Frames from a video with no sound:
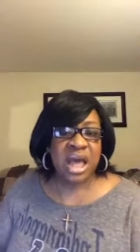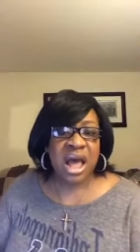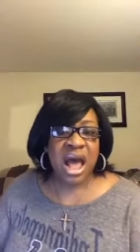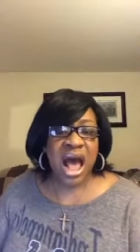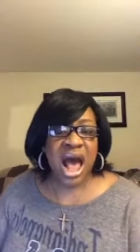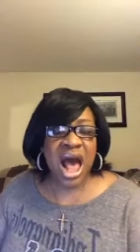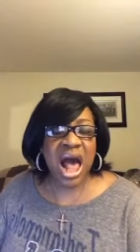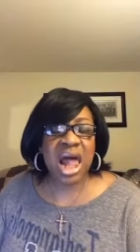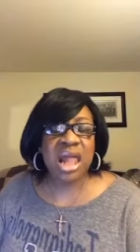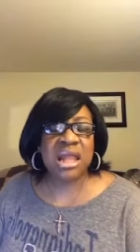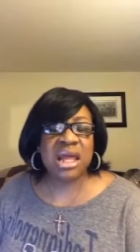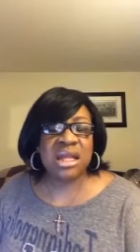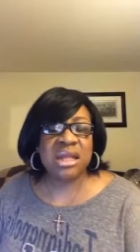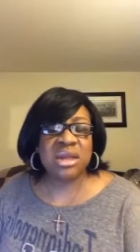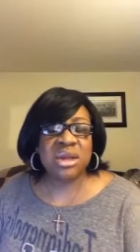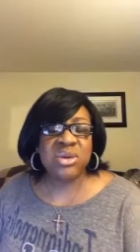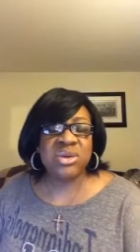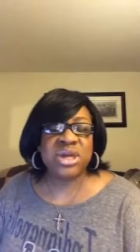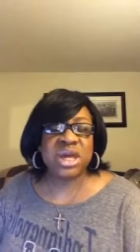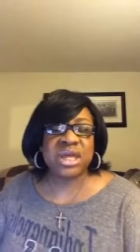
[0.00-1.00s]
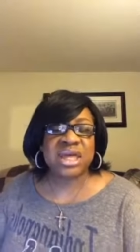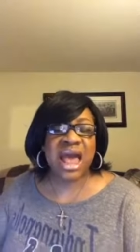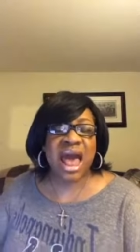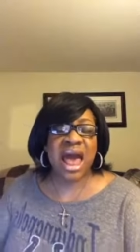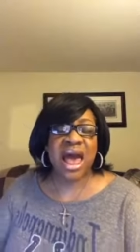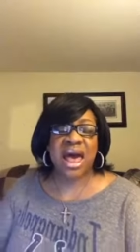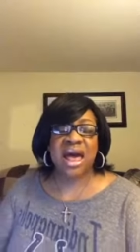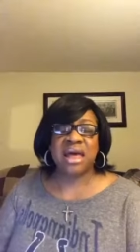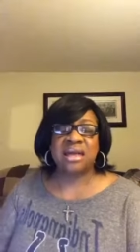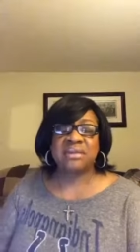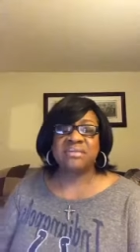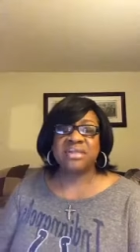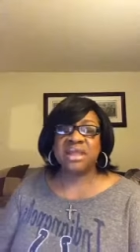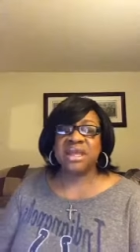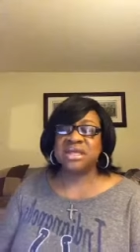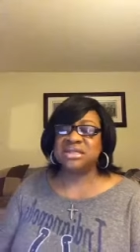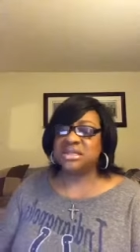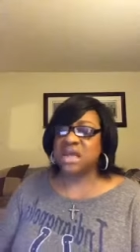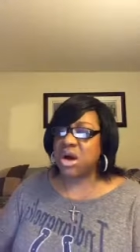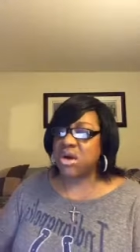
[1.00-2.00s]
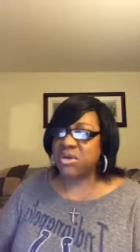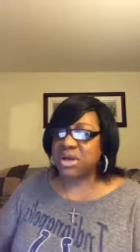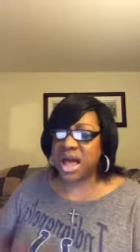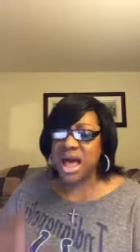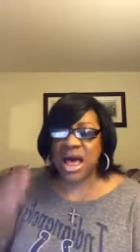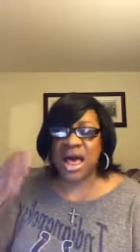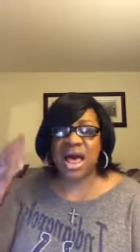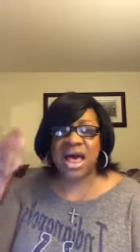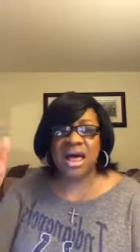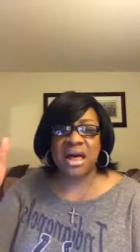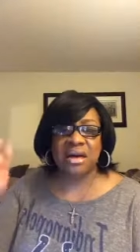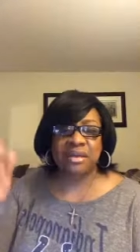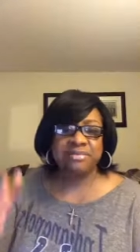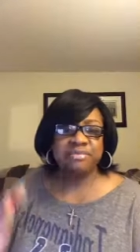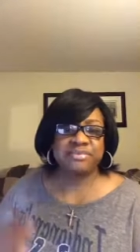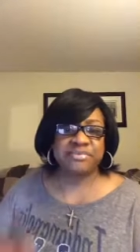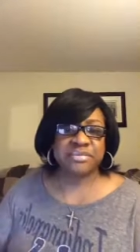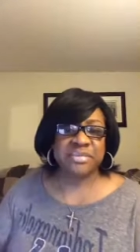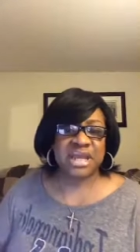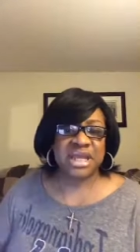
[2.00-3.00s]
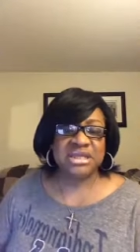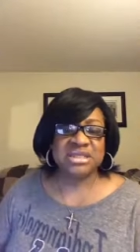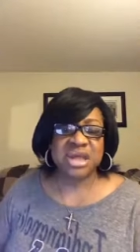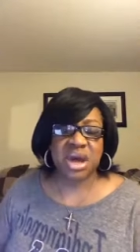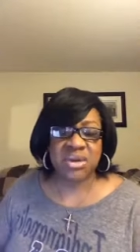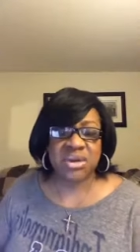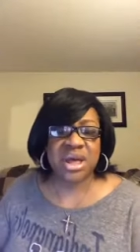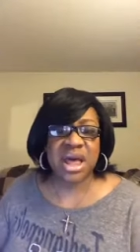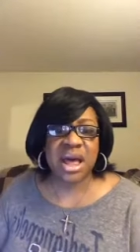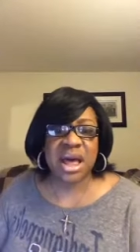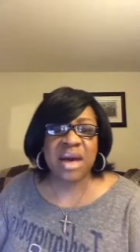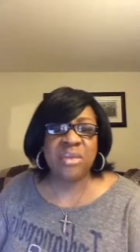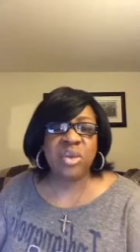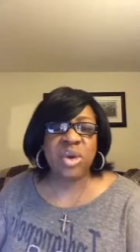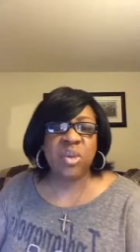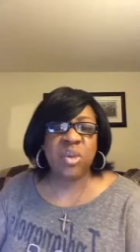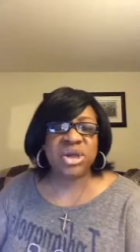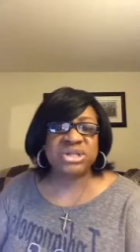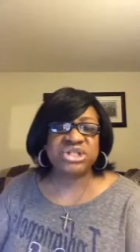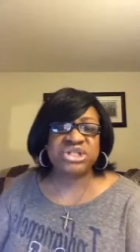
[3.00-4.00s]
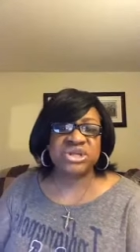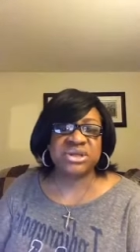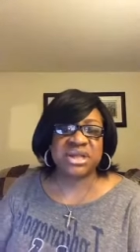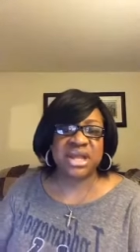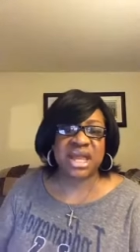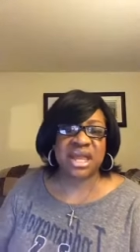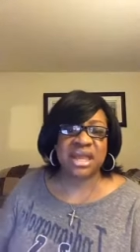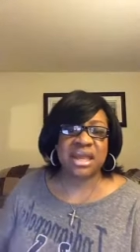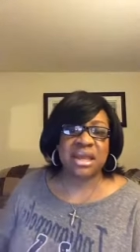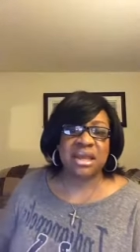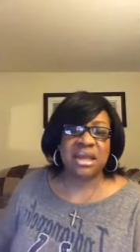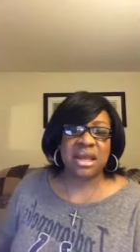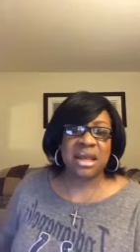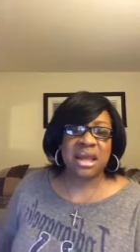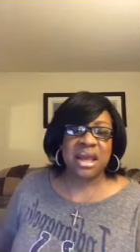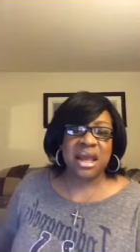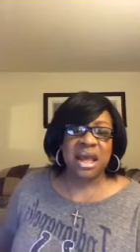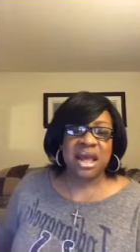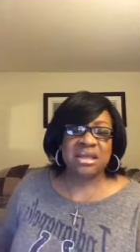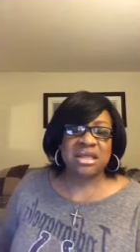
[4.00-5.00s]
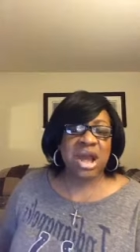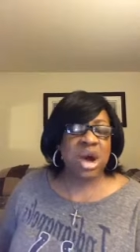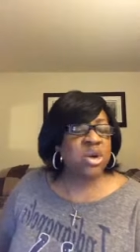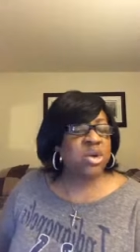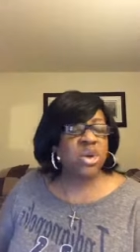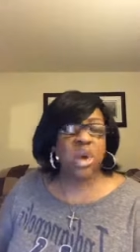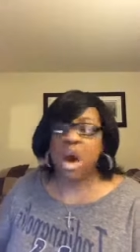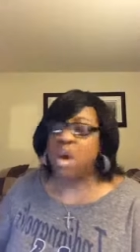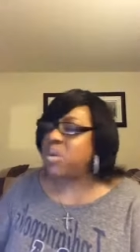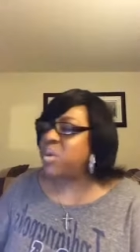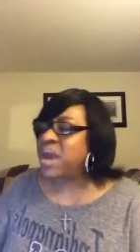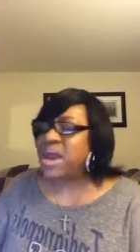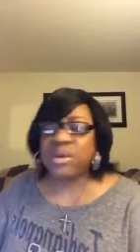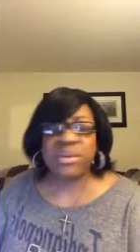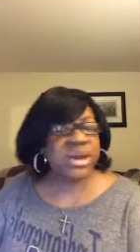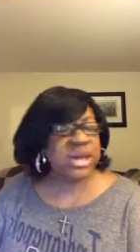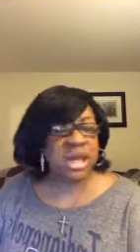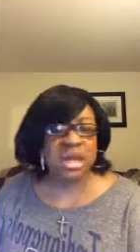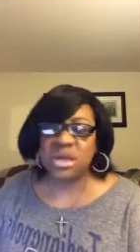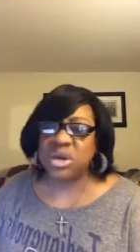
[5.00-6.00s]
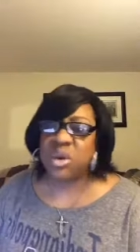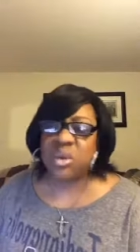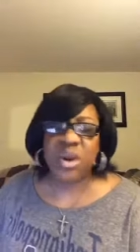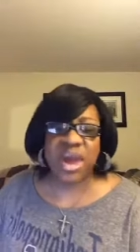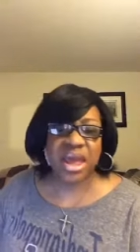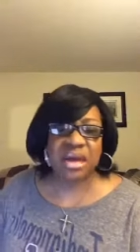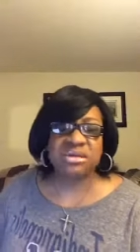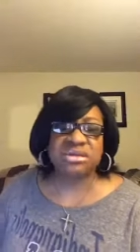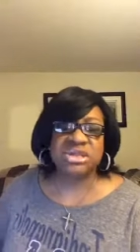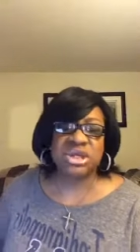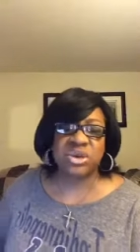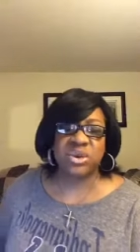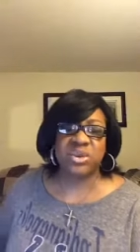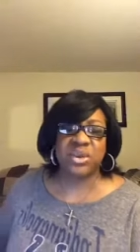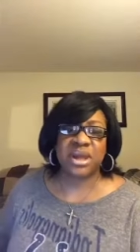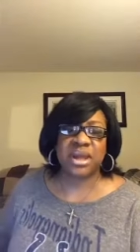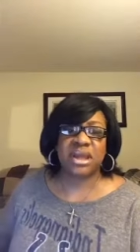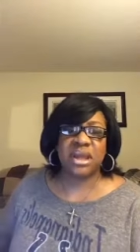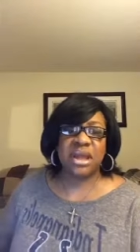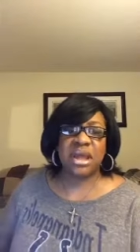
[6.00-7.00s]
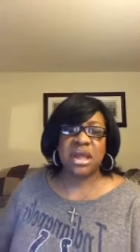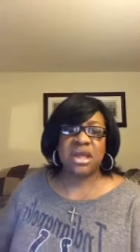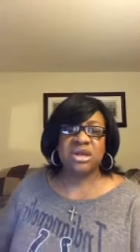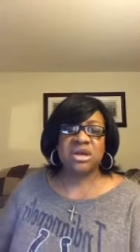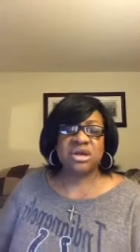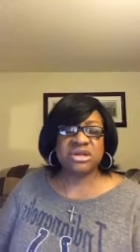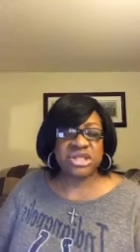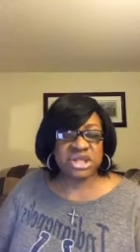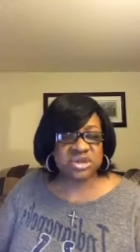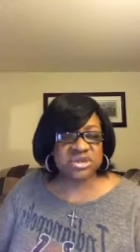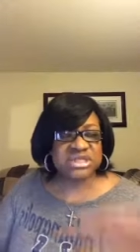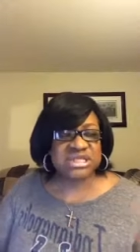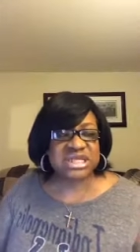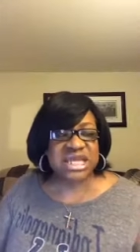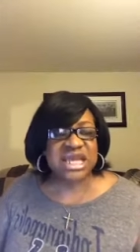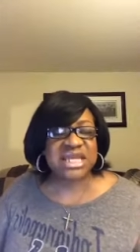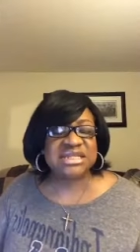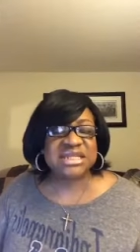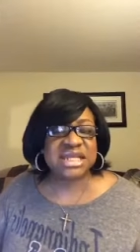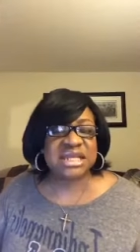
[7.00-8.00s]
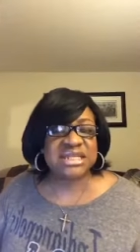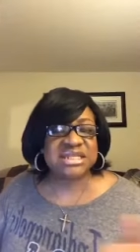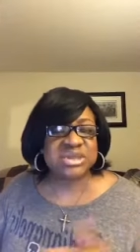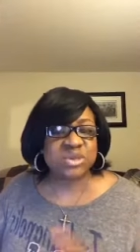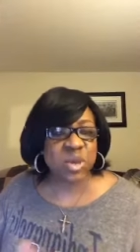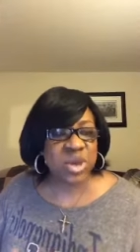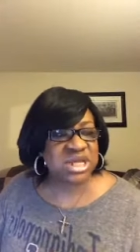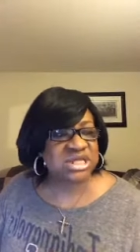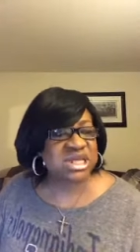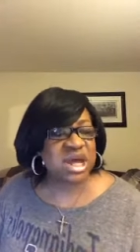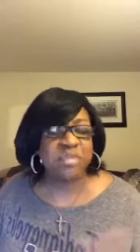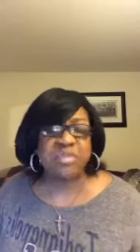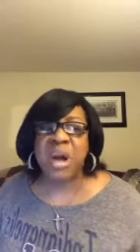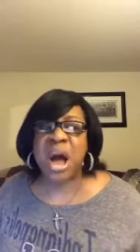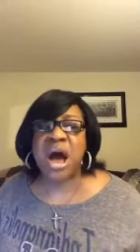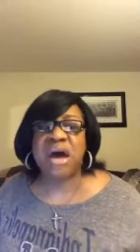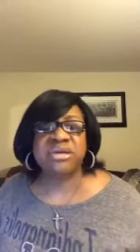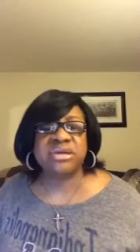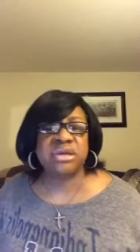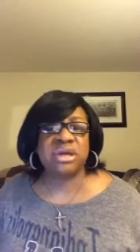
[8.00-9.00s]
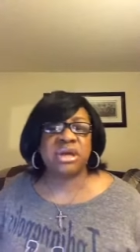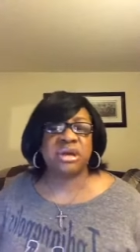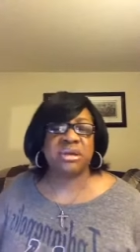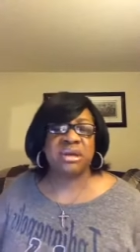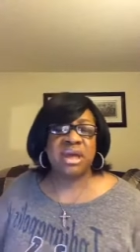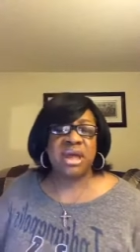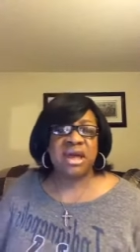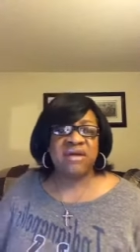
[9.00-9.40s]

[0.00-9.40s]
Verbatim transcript: Hallelujah, God. He's going to come. He's going to come with what you need. Don't grow weary in your well-doing. Your due season is upon you.